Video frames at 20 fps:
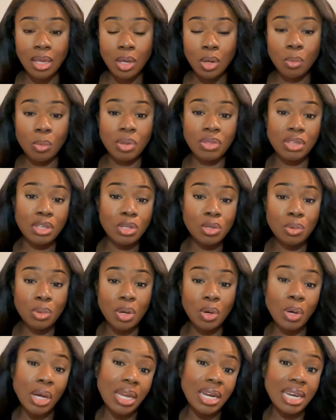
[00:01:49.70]
whether you
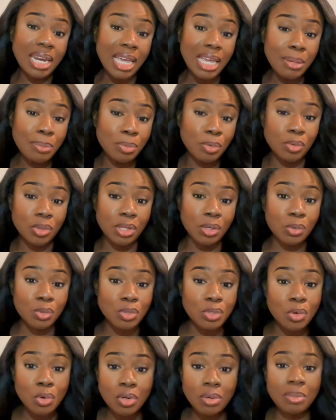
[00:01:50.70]
enable the
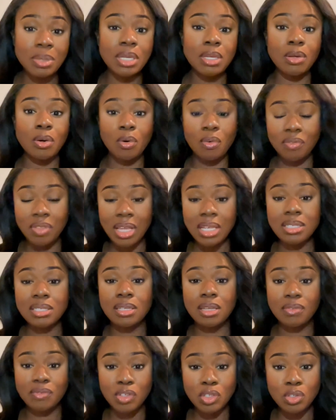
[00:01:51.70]
autonomy of that
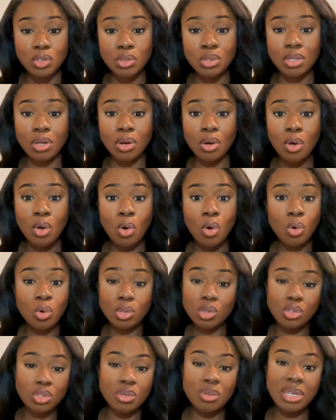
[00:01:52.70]
service user or
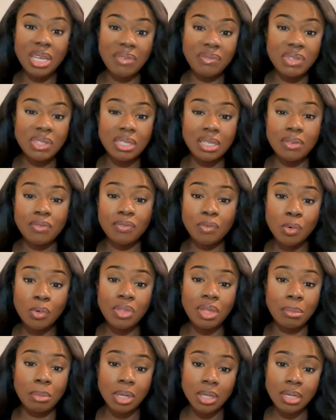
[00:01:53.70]
you're doing everything for
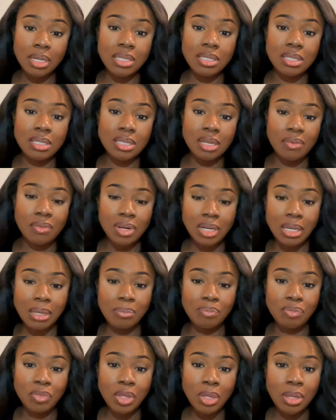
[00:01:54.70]
them unnecessarily.
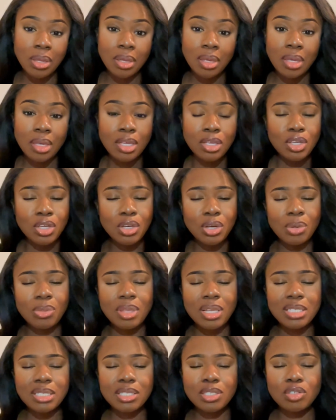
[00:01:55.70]

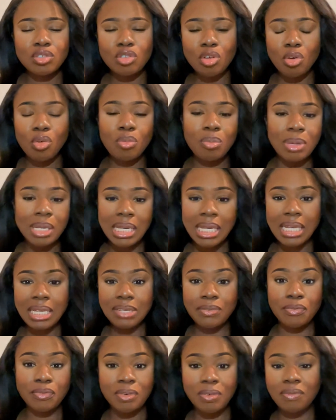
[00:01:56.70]
There's so many
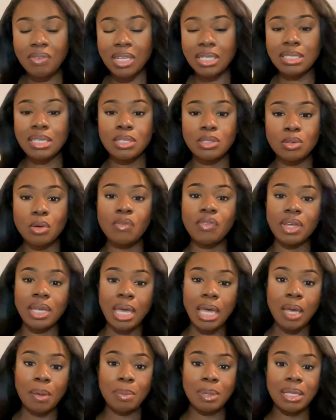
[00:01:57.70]
different facets of a
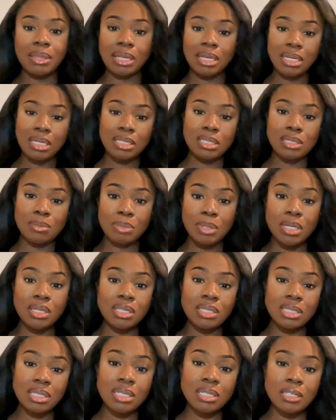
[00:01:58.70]
care plan that needs to be
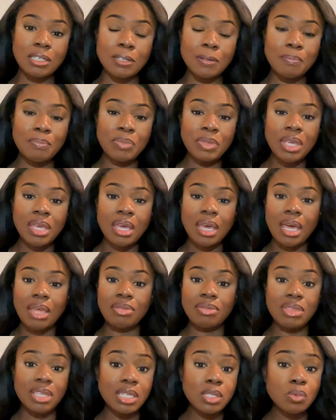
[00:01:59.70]
considered.
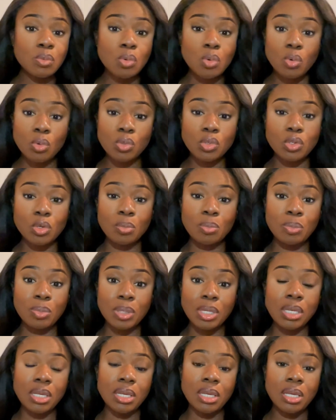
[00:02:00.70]
And this will also
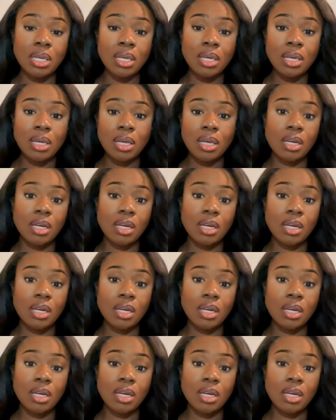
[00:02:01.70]
be a